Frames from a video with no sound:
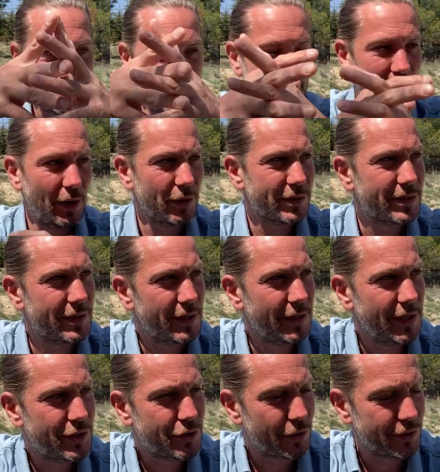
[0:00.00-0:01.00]
lost
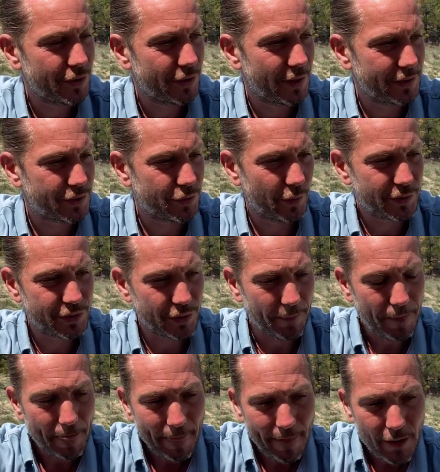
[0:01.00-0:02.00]
each other and so on. So
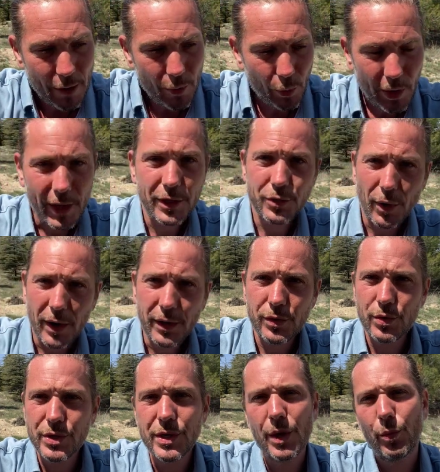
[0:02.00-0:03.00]
what I try
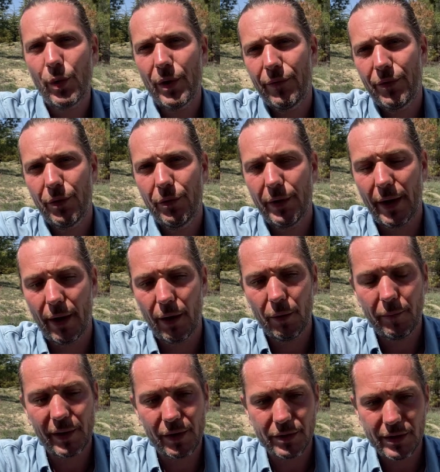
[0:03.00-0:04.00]
to share with you now,
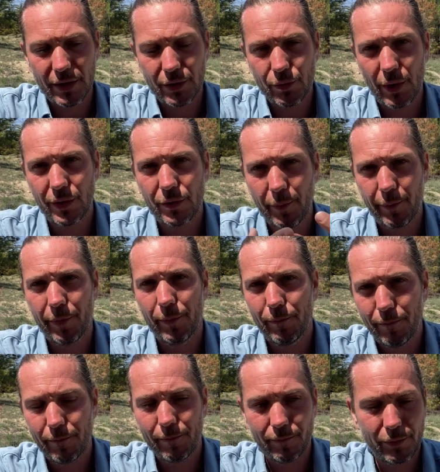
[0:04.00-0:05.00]
because I try to
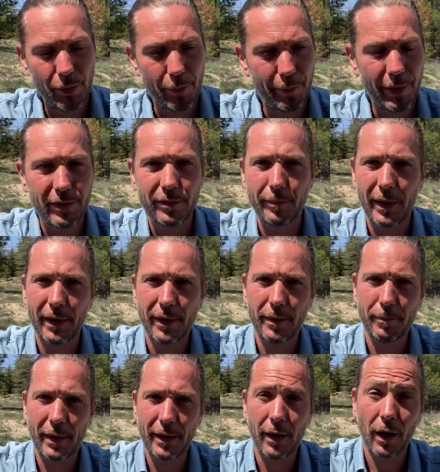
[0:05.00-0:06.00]
put
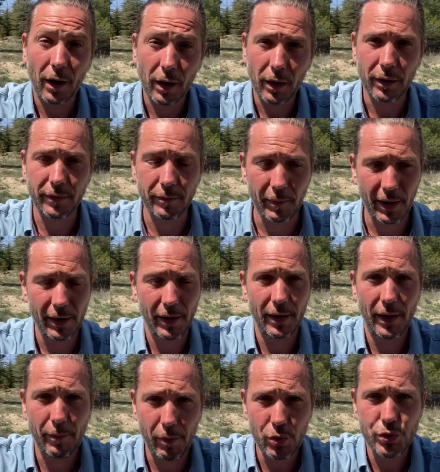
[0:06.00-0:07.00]
my heart, my
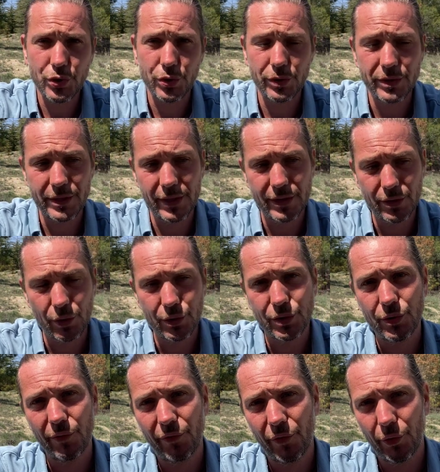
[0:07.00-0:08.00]
emotions, is
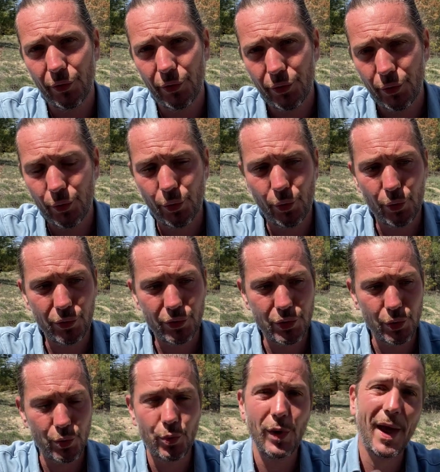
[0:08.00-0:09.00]
also for you
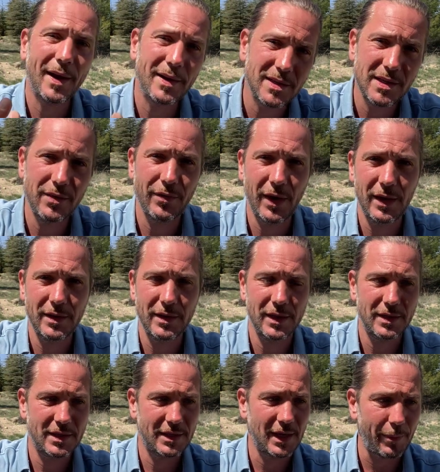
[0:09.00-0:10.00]
to reactivate
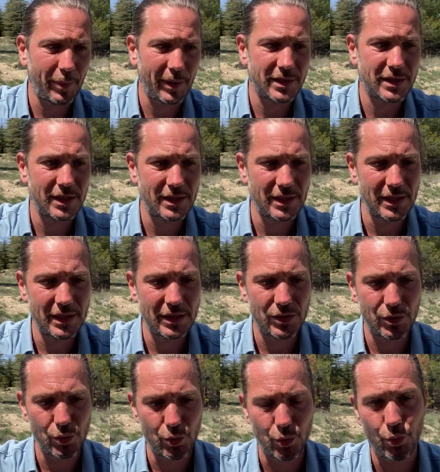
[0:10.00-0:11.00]
this capacity
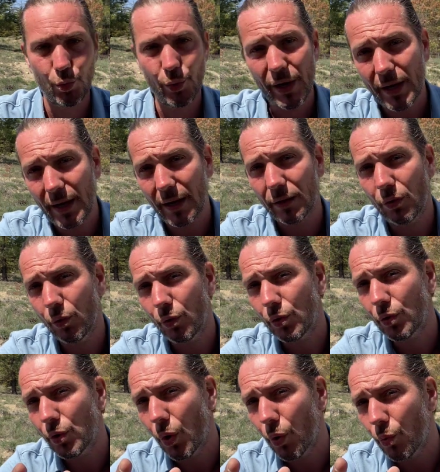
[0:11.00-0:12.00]
to read and to
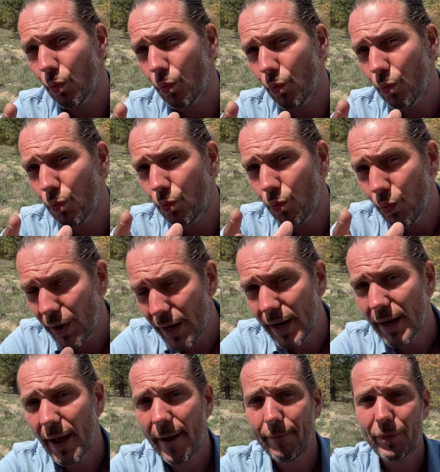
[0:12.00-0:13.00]

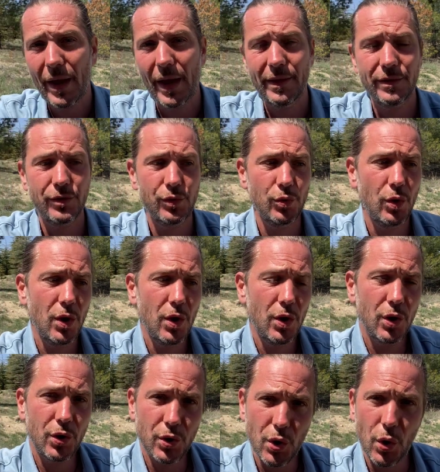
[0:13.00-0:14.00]
co-read and to
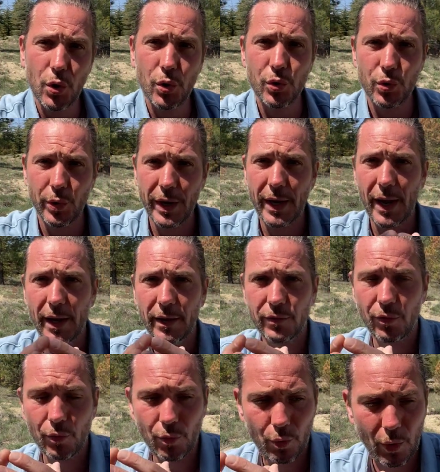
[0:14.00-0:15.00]
co-create,
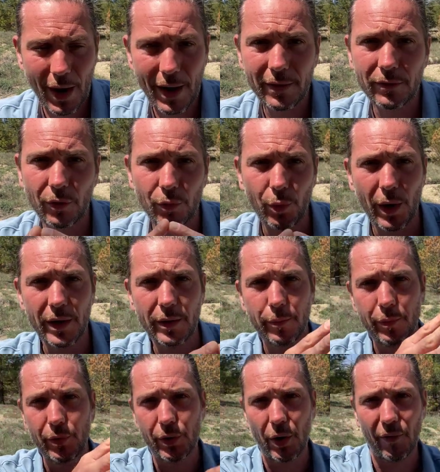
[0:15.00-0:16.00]
to write the great
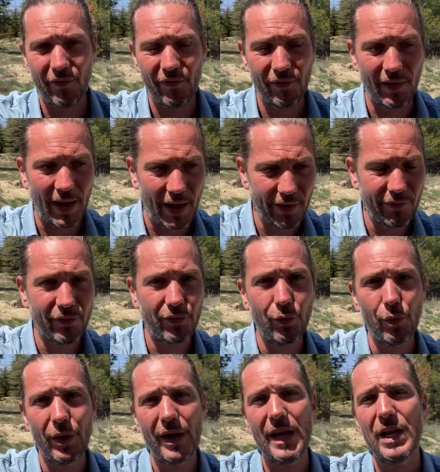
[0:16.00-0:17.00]
book of life,
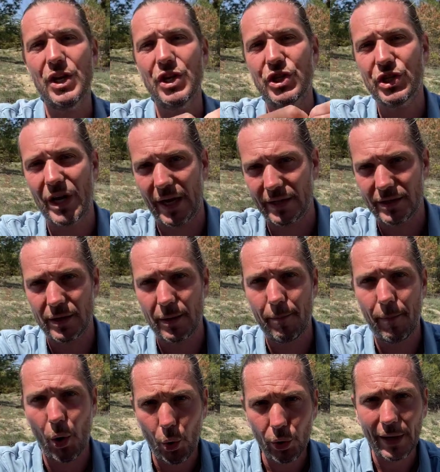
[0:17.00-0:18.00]
to inject
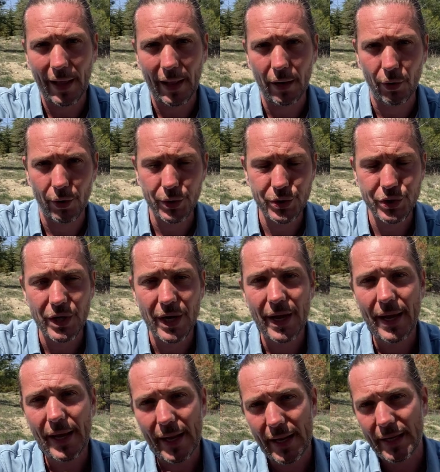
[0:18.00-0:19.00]
more colors
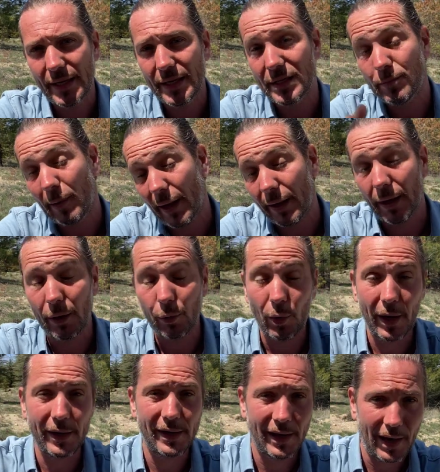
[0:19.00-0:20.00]
in this black and
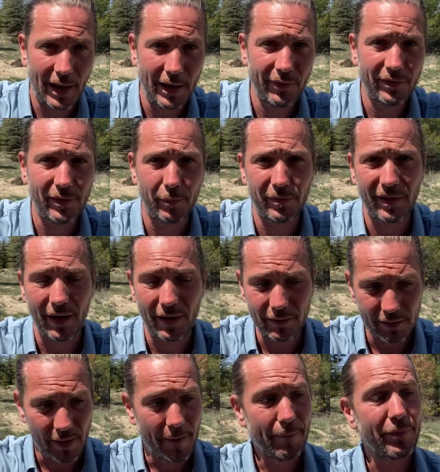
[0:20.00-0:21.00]
white life
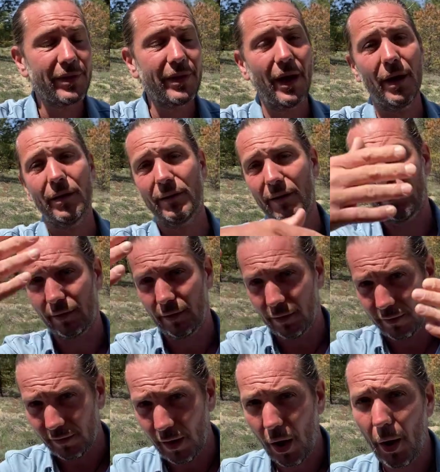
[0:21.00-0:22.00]
sometimes. Yeah, this
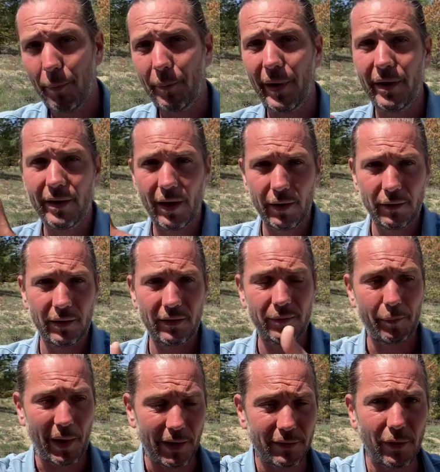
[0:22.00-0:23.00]
is up and down, it's
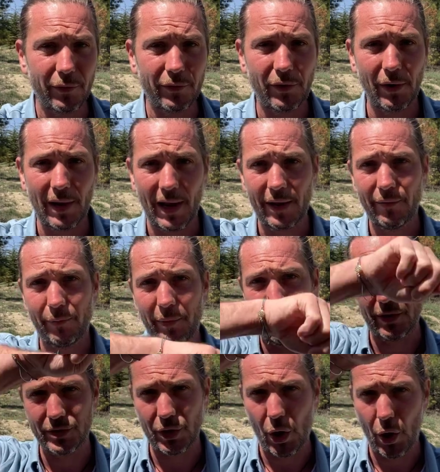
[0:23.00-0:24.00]
part of the life,
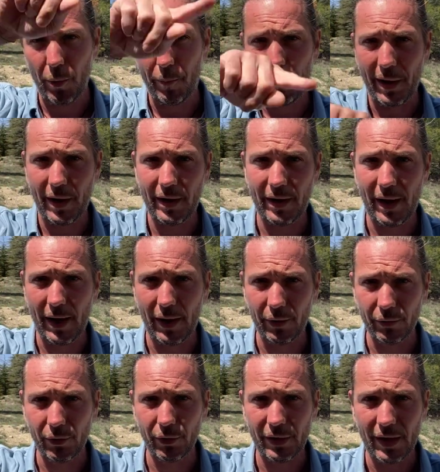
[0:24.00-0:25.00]
because up and
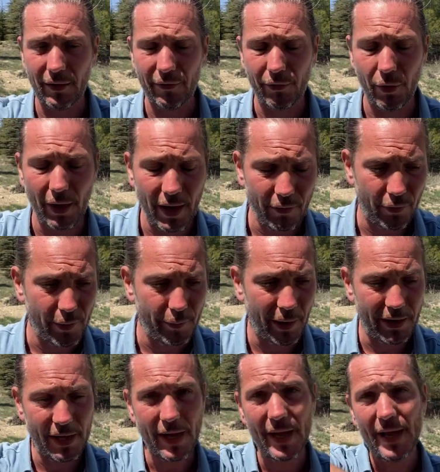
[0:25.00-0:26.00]
down, okay, for
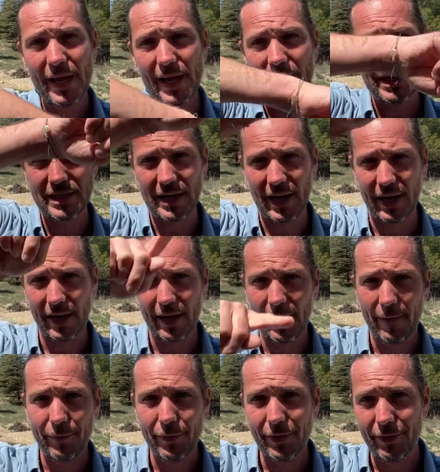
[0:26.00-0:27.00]
everybody is like
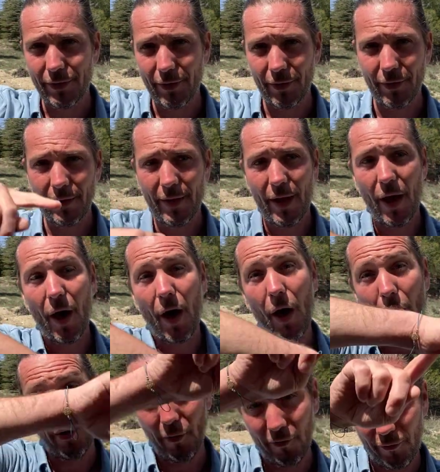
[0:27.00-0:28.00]
the
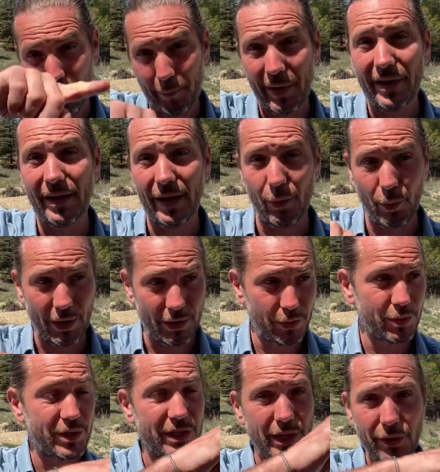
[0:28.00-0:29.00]
heart beating. When you
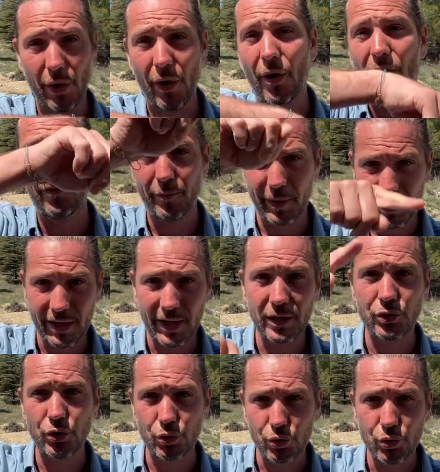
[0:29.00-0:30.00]
see the heart beating,
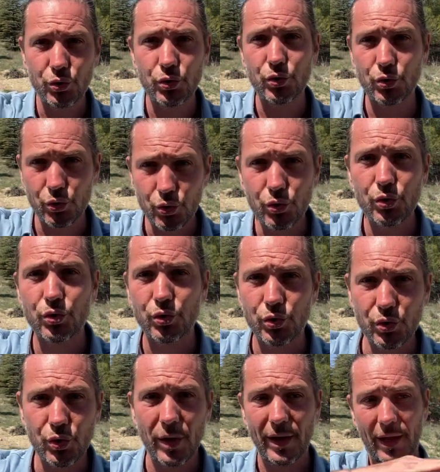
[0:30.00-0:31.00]

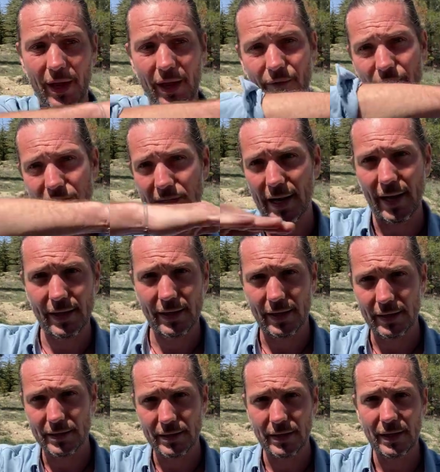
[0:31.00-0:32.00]
if it's like
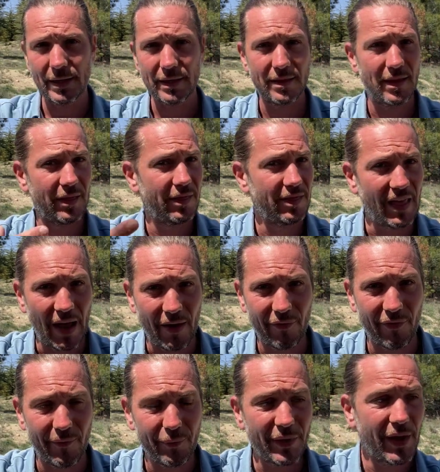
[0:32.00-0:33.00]
this, it's
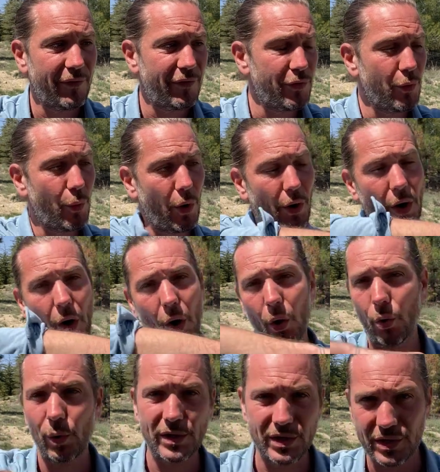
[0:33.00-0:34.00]
death. If you were
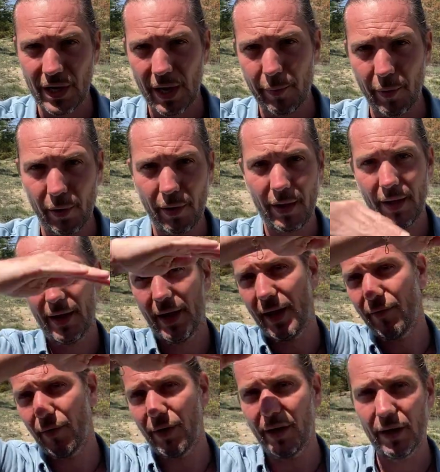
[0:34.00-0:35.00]
always stable,
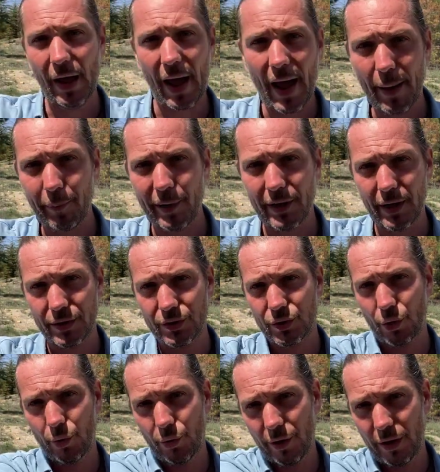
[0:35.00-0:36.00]
even in happiness
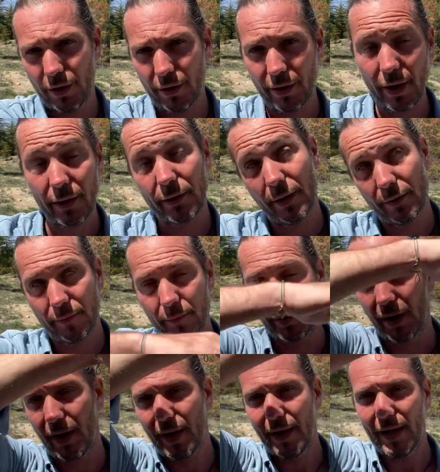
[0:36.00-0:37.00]
or in the darkness, but
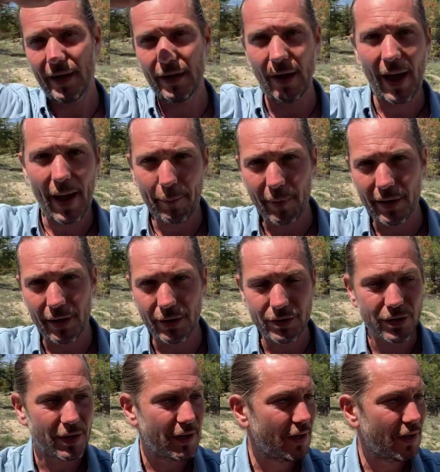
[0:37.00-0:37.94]
in the happiness,